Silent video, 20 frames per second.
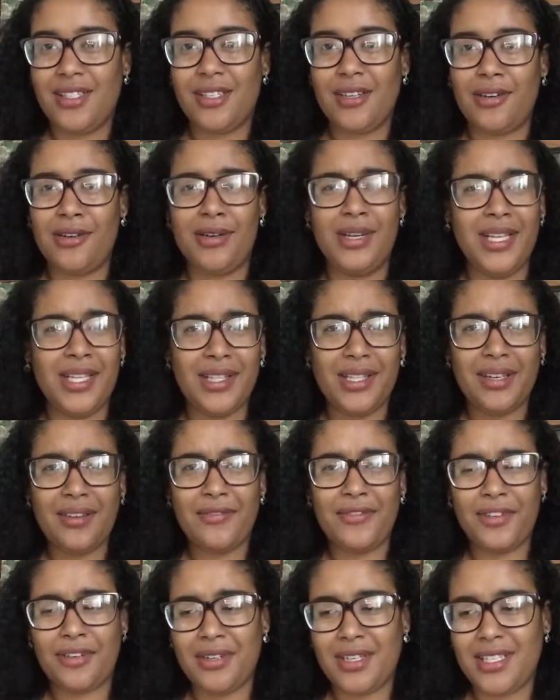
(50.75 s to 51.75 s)
So
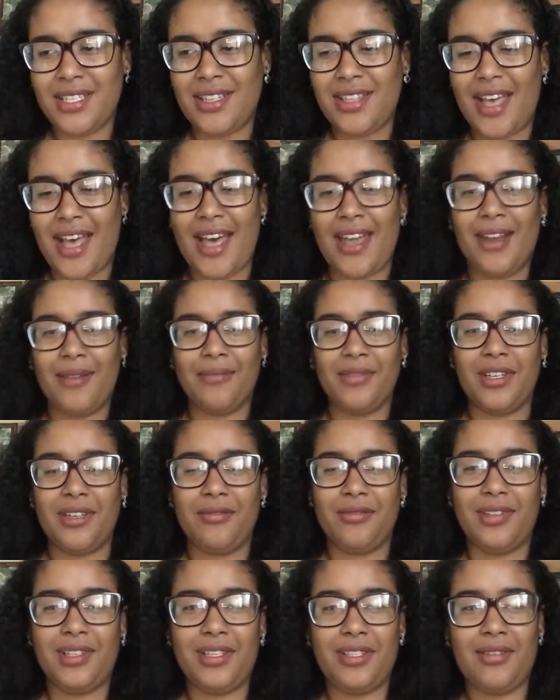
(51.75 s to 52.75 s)
look forward to that. I'm
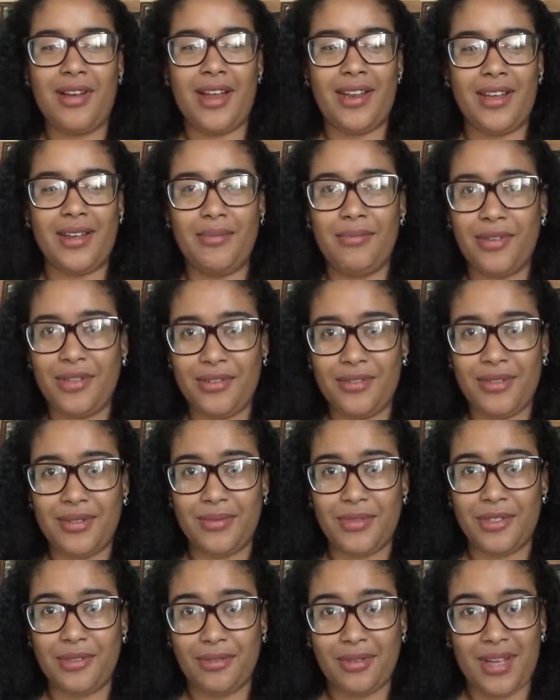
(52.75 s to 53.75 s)
gonna really try to produce
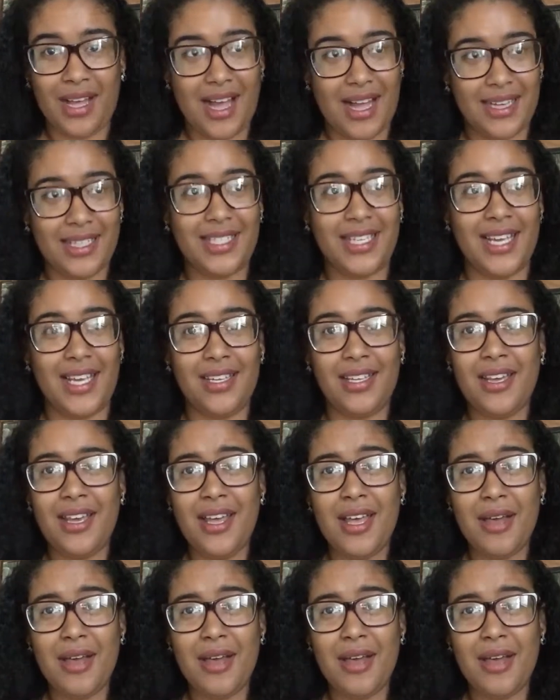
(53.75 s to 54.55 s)
some cool content.